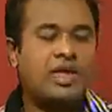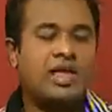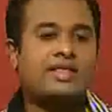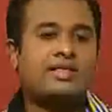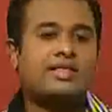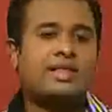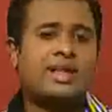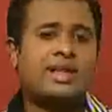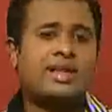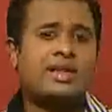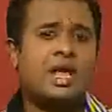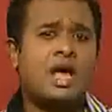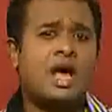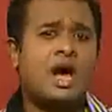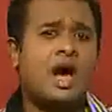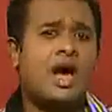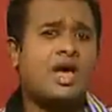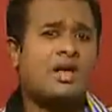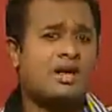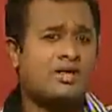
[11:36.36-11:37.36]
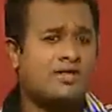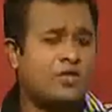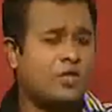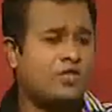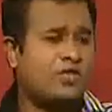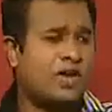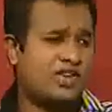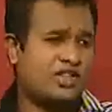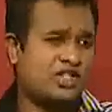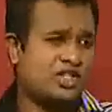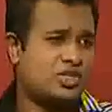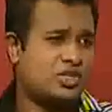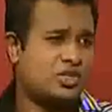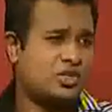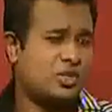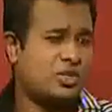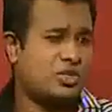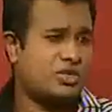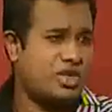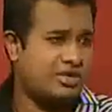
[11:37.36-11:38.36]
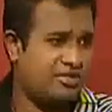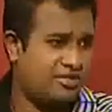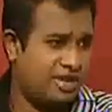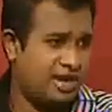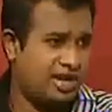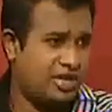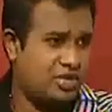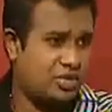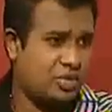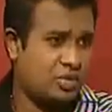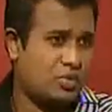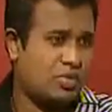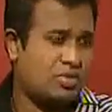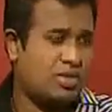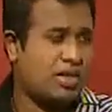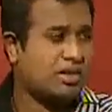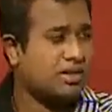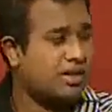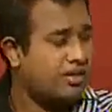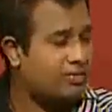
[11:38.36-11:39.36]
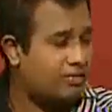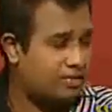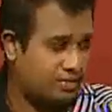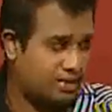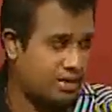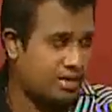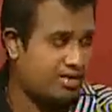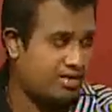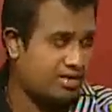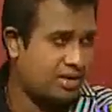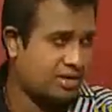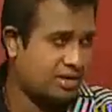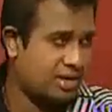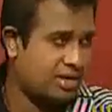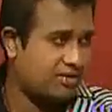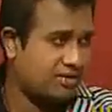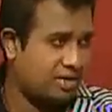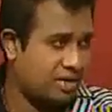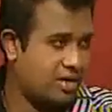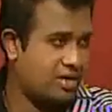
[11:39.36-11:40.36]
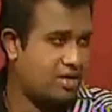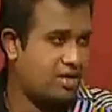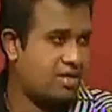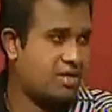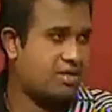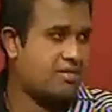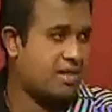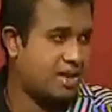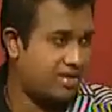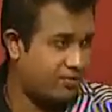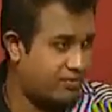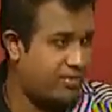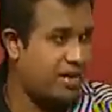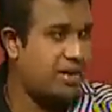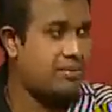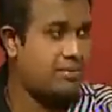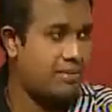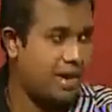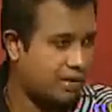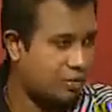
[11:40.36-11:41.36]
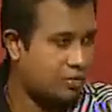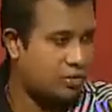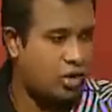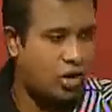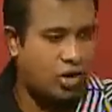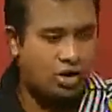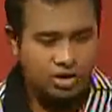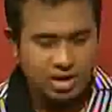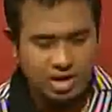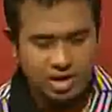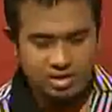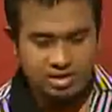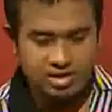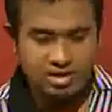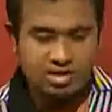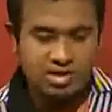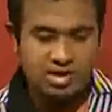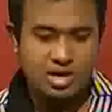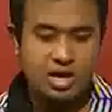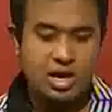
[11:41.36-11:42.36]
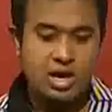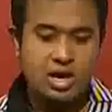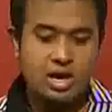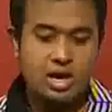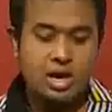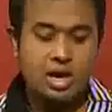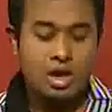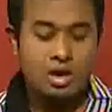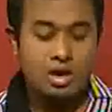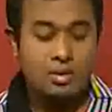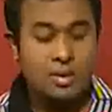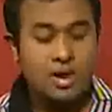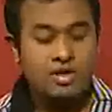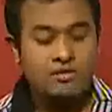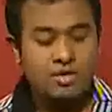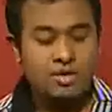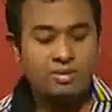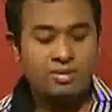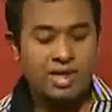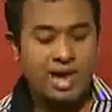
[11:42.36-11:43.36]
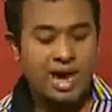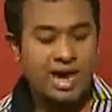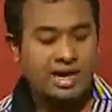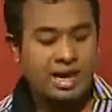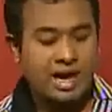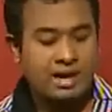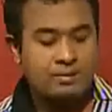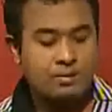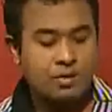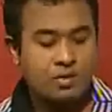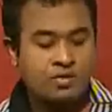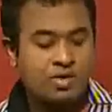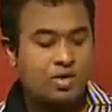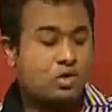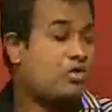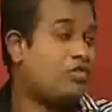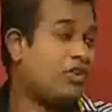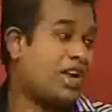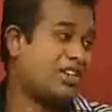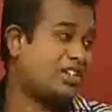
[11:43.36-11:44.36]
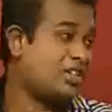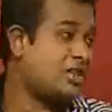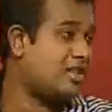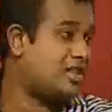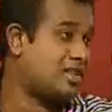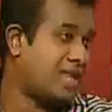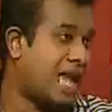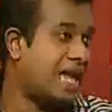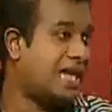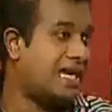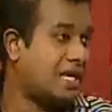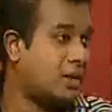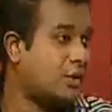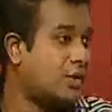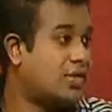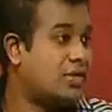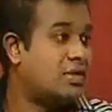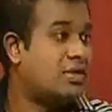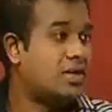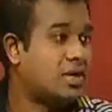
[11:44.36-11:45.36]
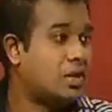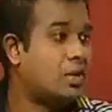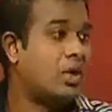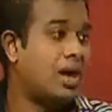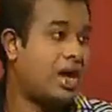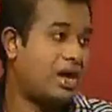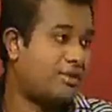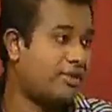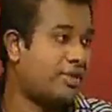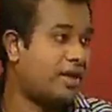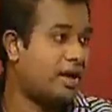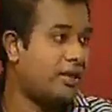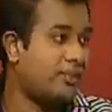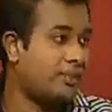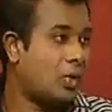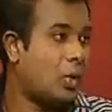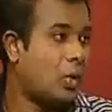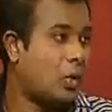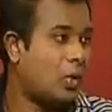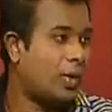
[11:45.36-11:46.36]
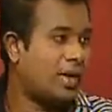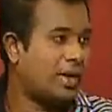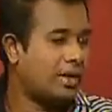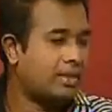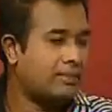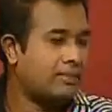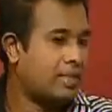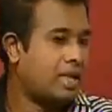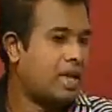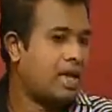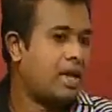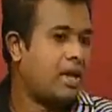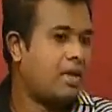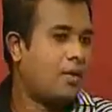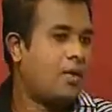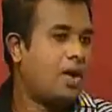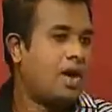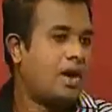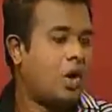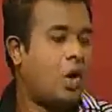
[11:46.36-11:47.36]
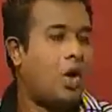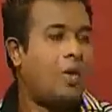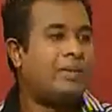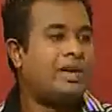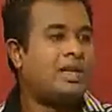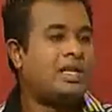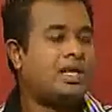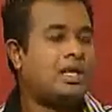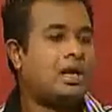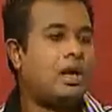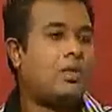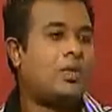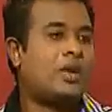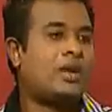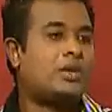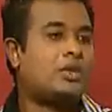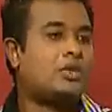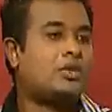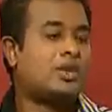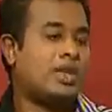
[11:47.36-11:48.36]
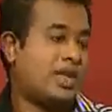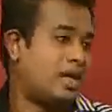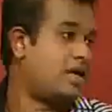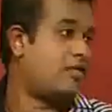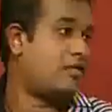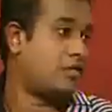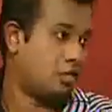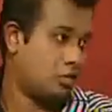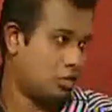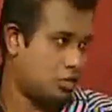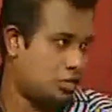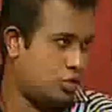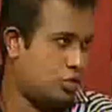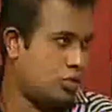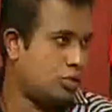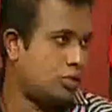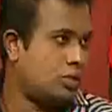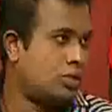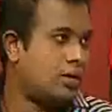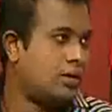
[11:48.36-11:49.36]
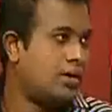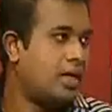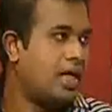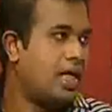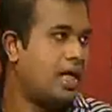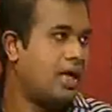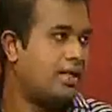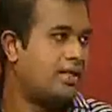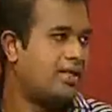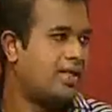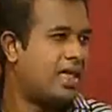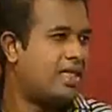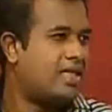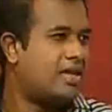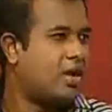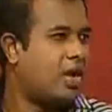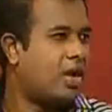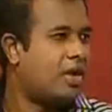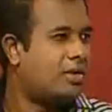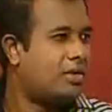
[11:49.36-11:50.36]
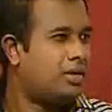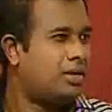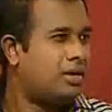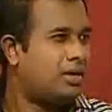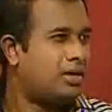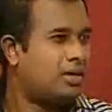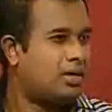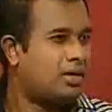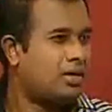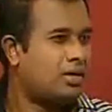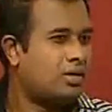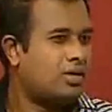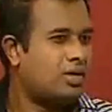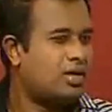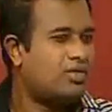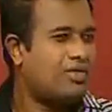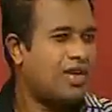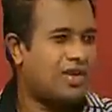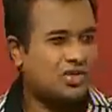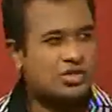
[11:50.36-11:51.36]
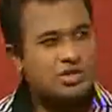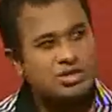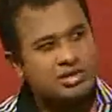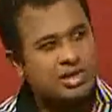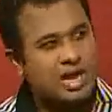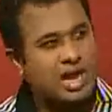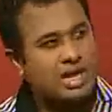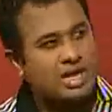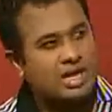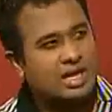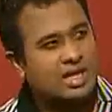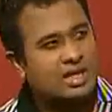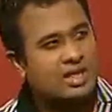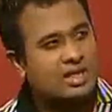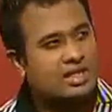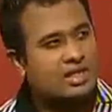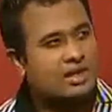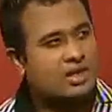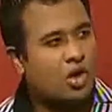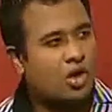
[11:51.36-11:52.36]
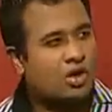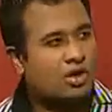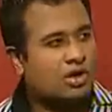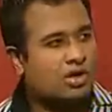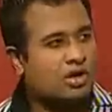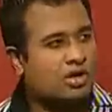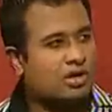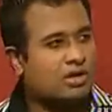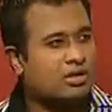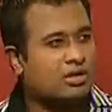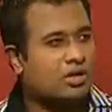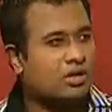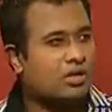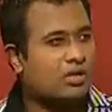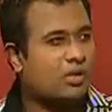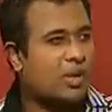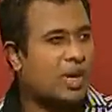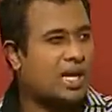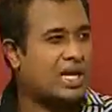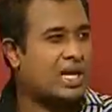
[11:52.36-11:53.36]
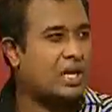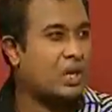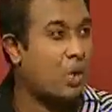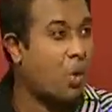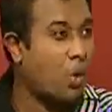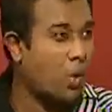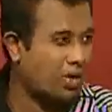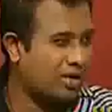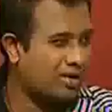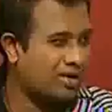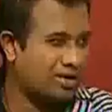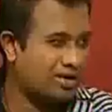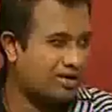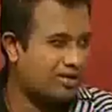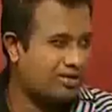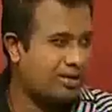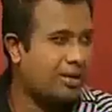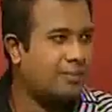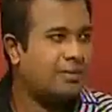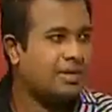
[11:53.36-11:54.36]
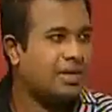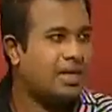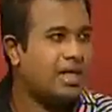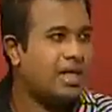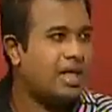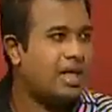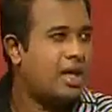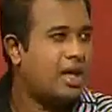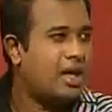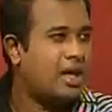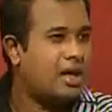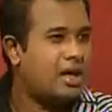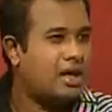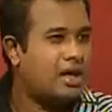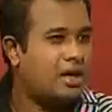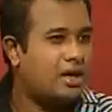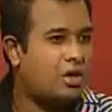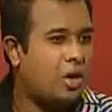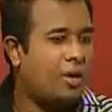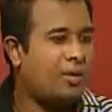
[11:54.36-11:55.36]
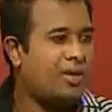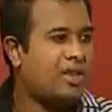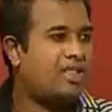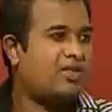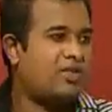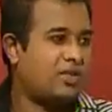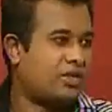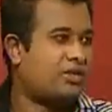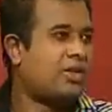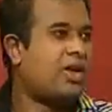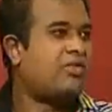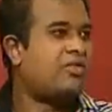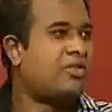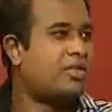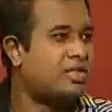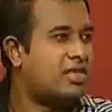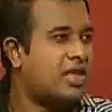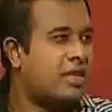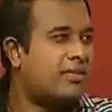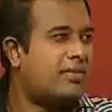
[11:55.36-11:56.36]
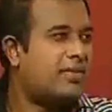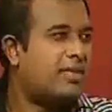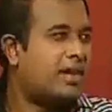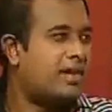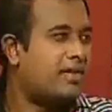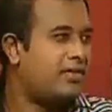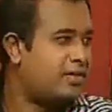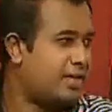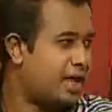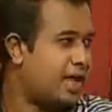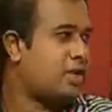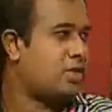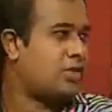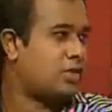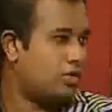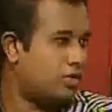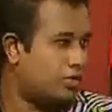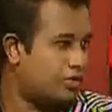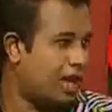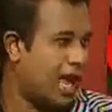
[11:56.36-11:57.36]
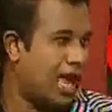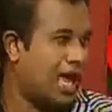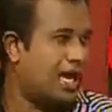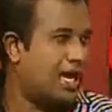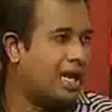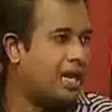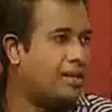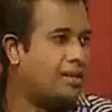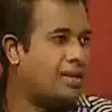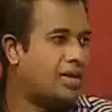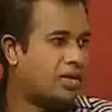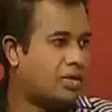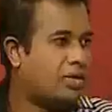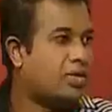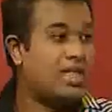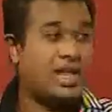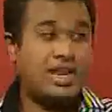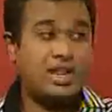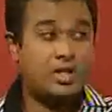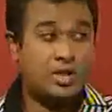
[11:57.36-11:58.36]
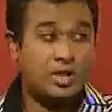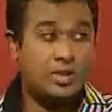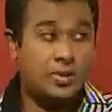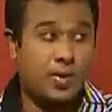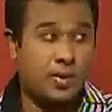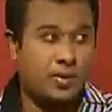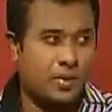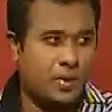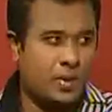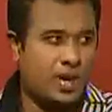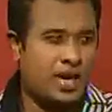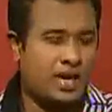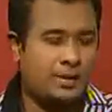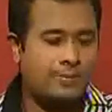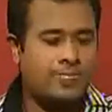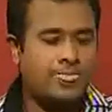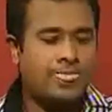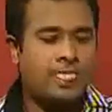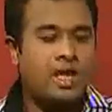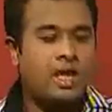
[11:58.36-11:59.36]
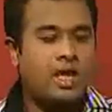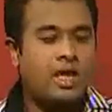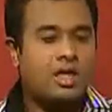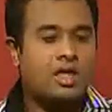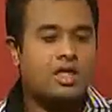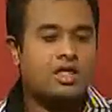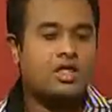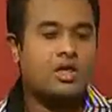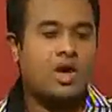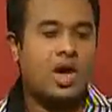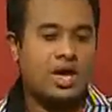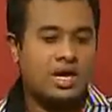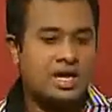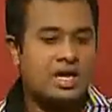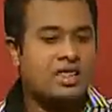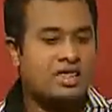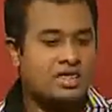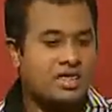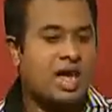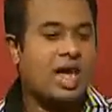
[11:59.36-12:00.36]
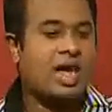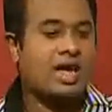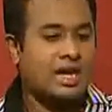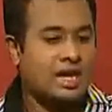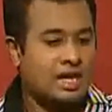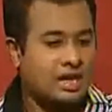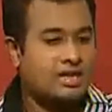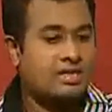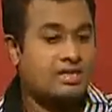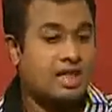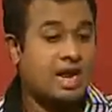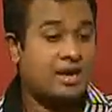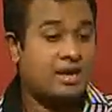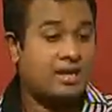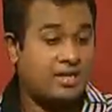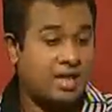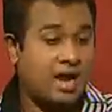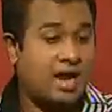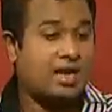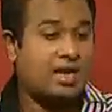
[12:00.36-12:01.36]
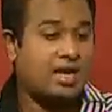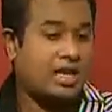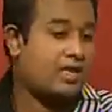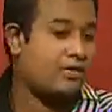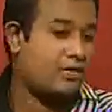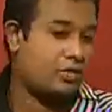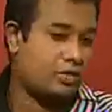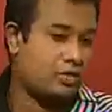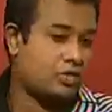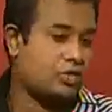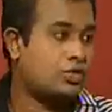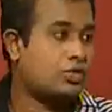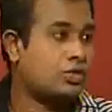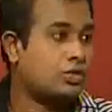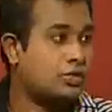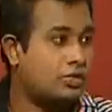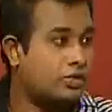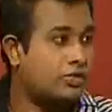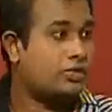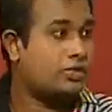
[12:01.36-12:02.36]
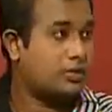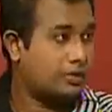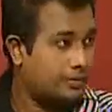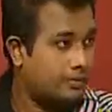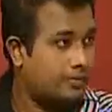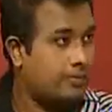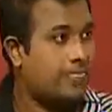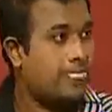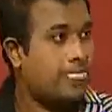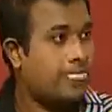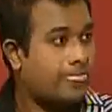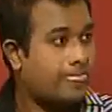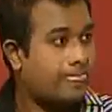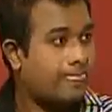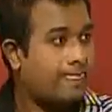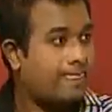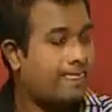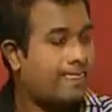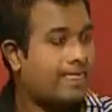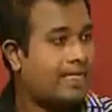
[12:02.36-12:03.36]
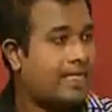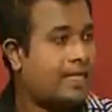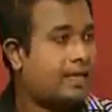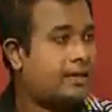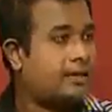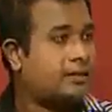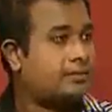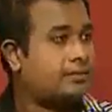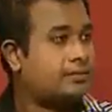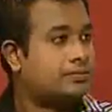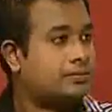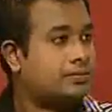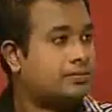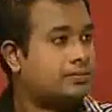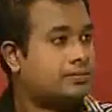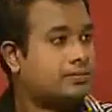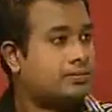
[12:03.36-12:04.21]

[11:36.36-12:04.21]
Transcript: and then I review fashion shows and trade shows and give constructive criticism and feedback to the organizers. Apart from that, I moved into fashion styling, which is a new area over here, where normally when you take a photo shoot, there's not, this fashion styling is not a, very known concept. Normally the photographers themselves, they, style, but, that is not the proper way. So I started styling photo shoots. If I may stop you there, what is your definition of